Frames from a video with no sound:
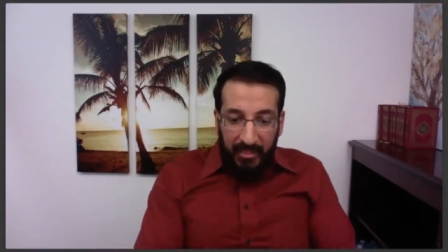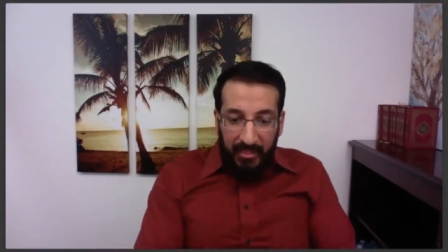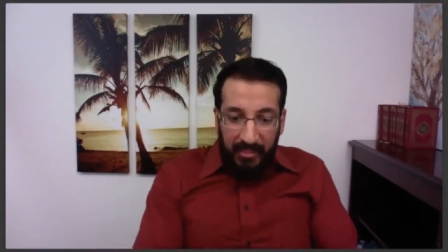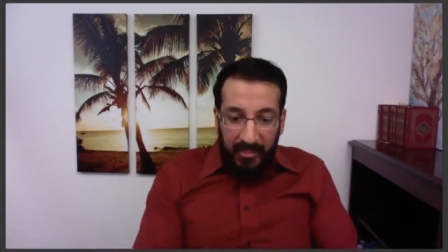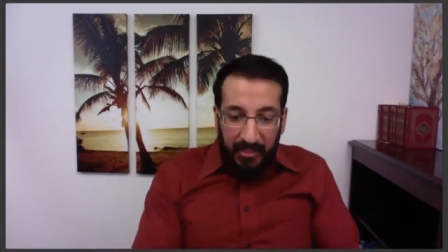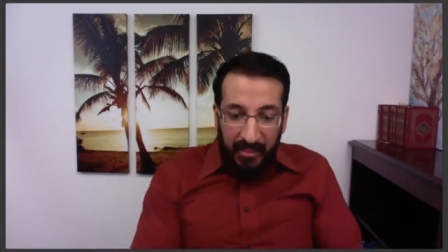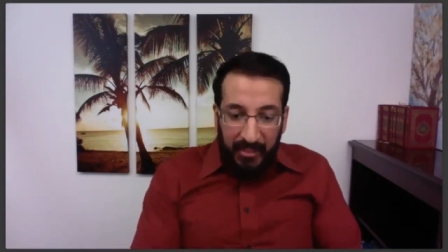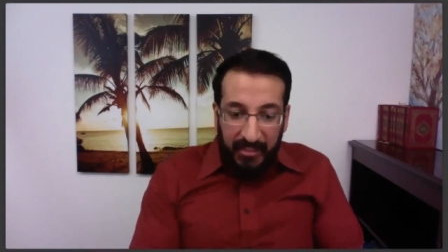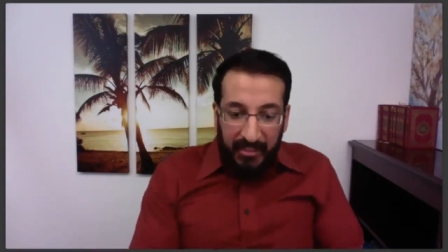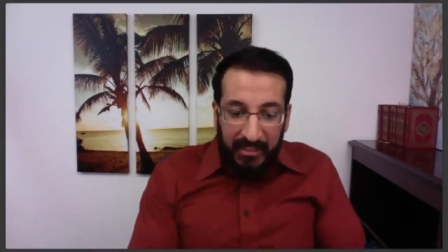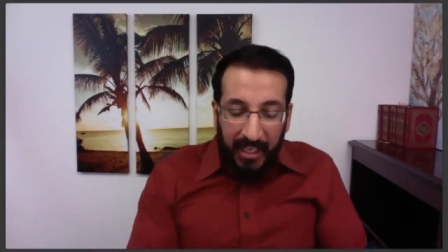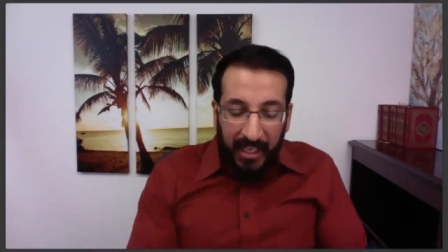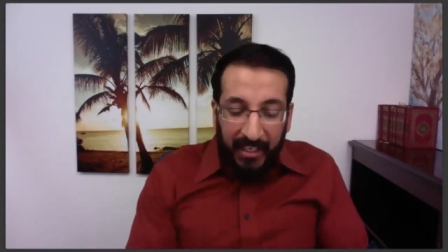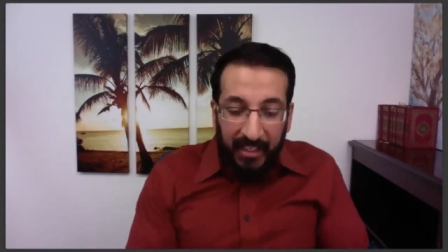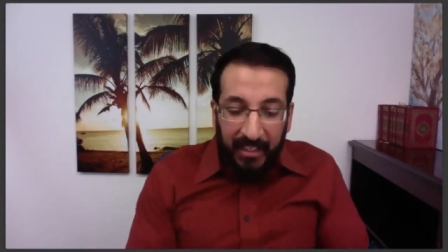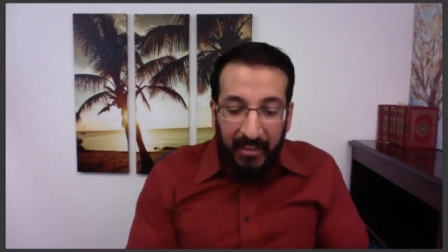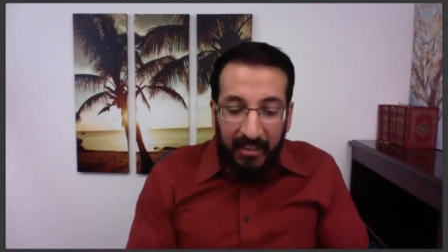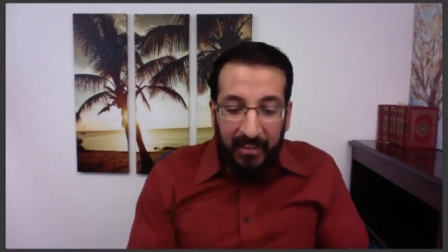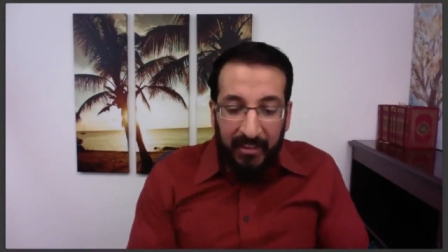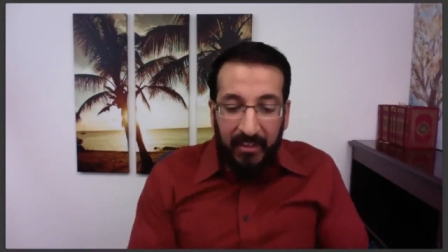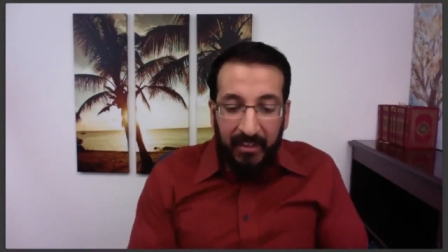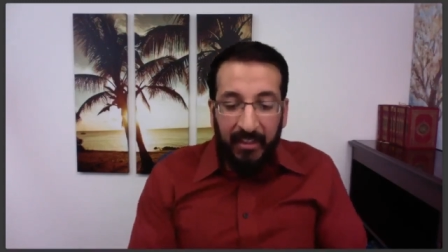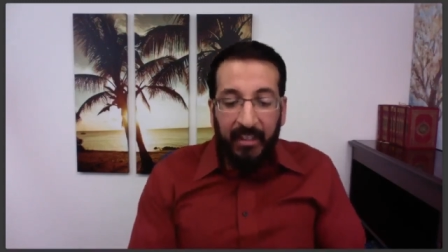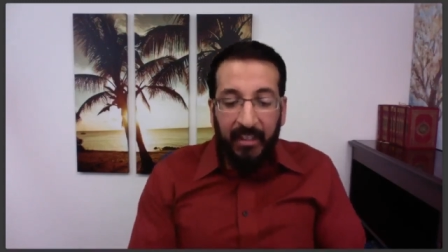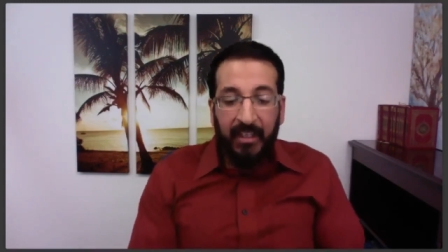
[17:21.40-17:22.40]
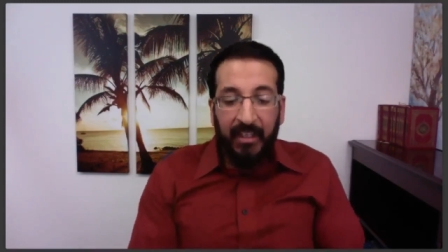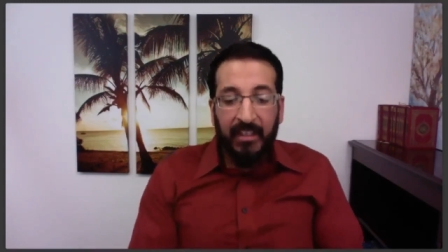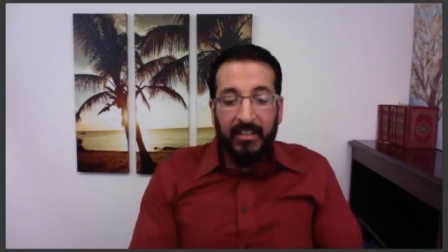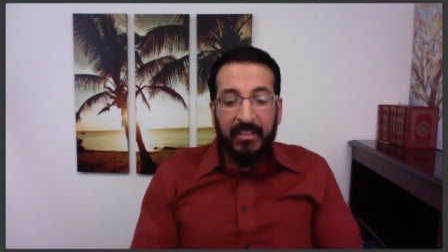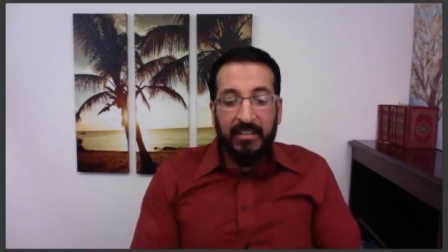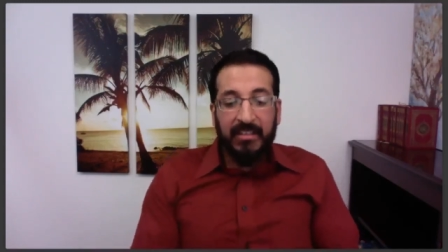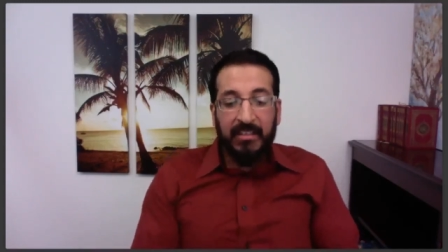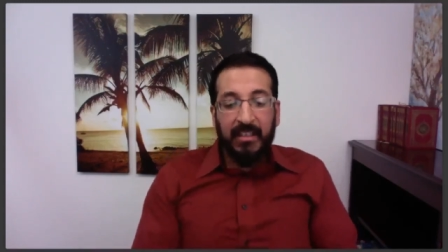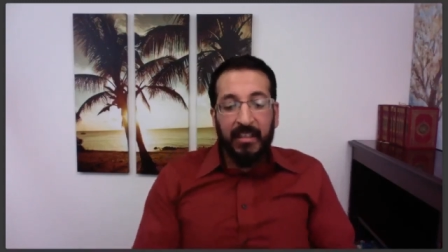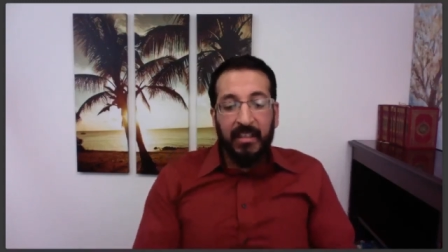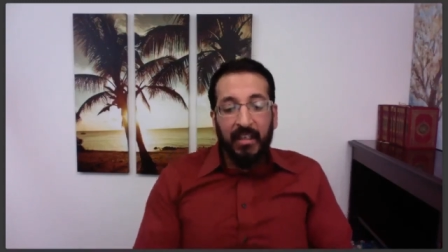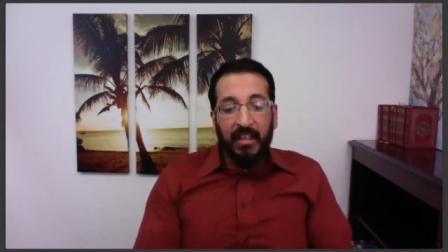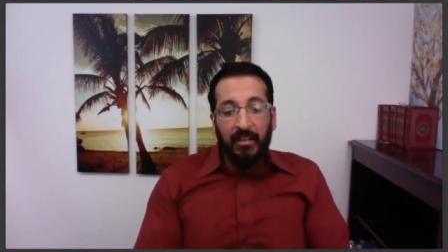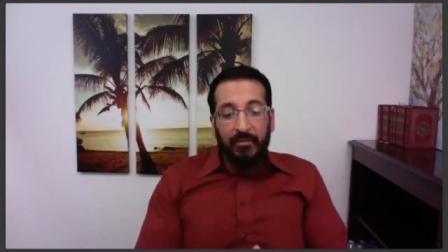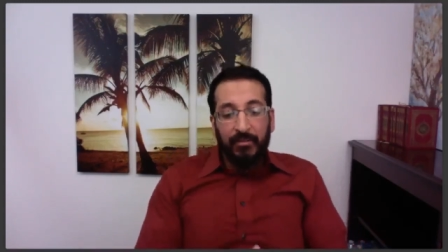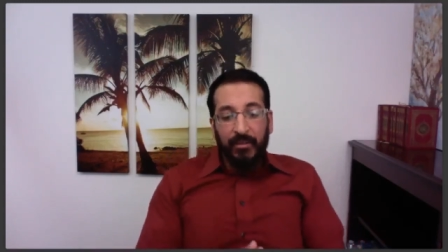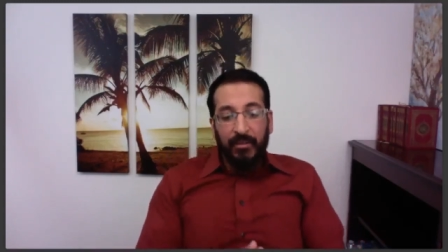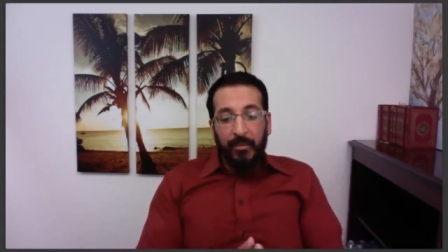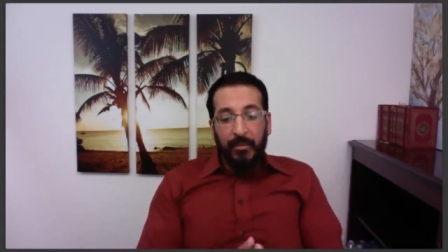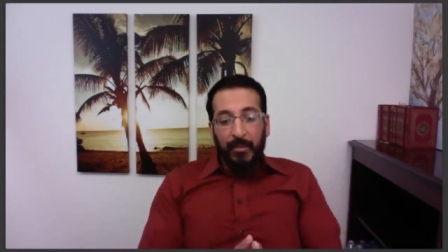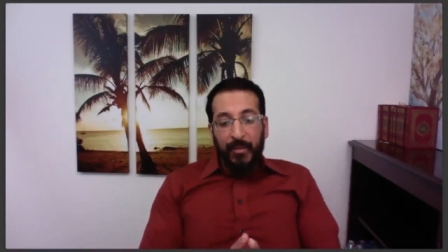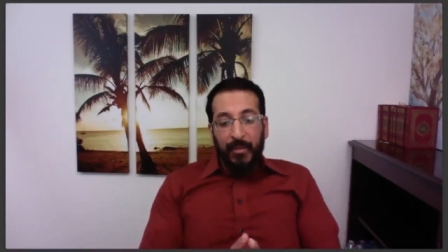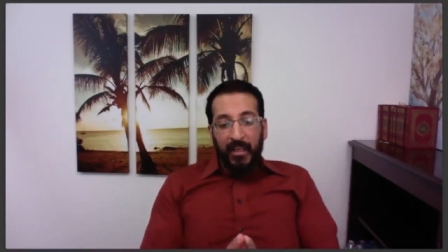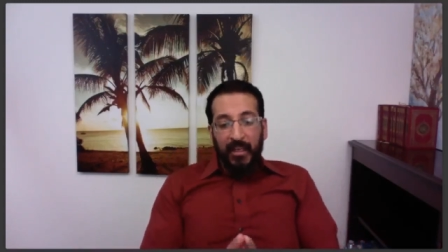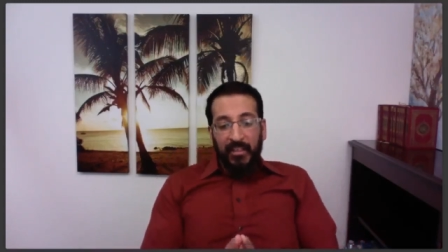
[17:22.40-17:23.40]
The second thing is,
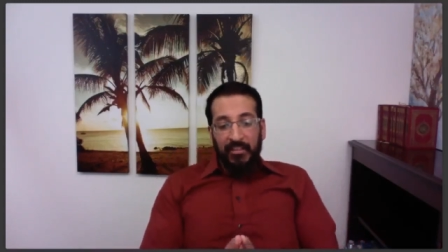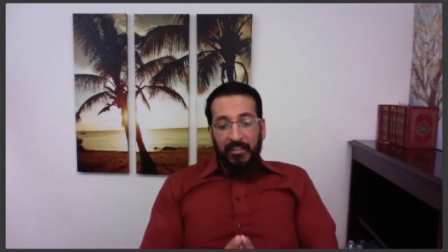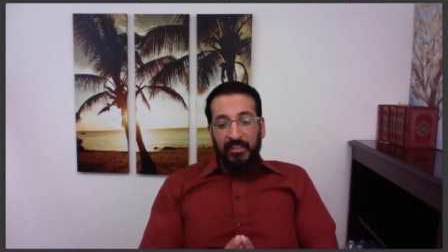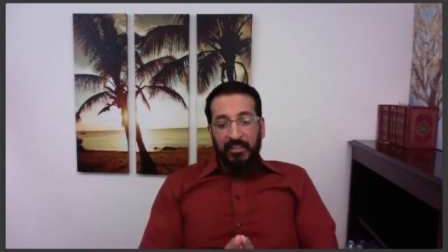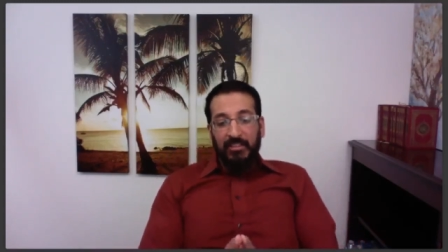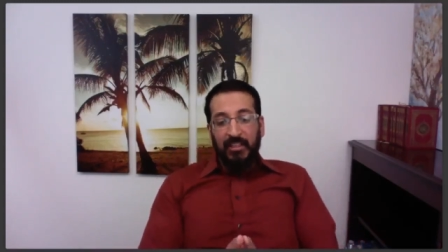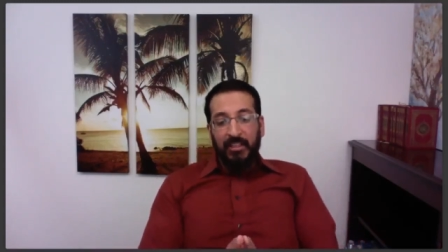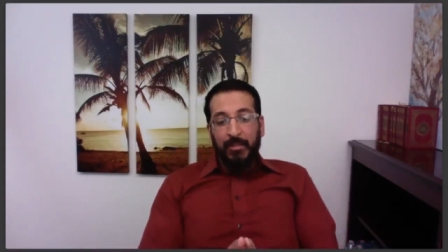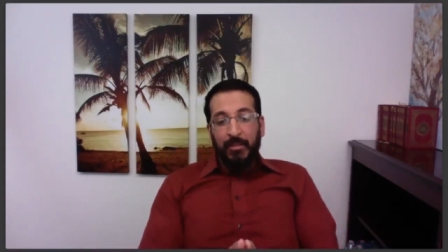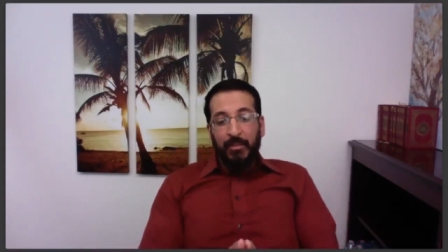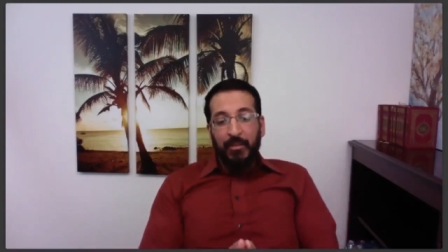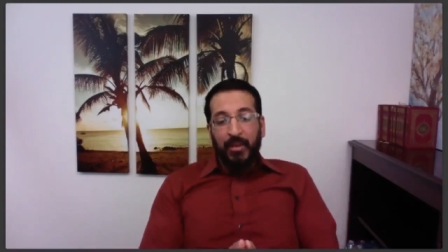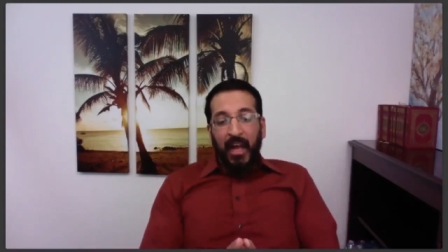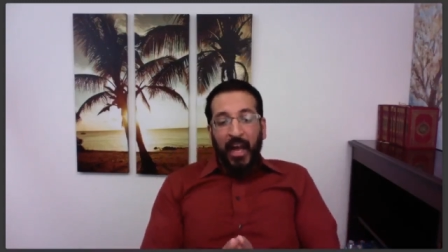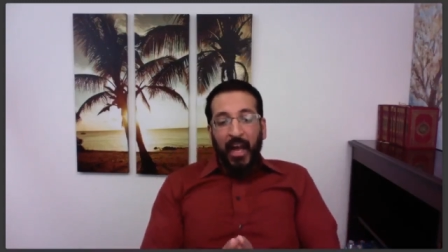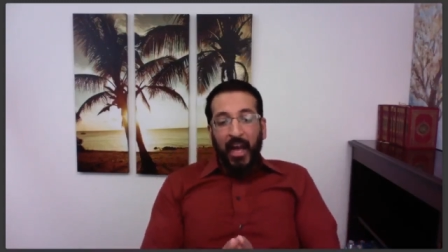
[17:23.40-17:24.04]
from a biological standpoint,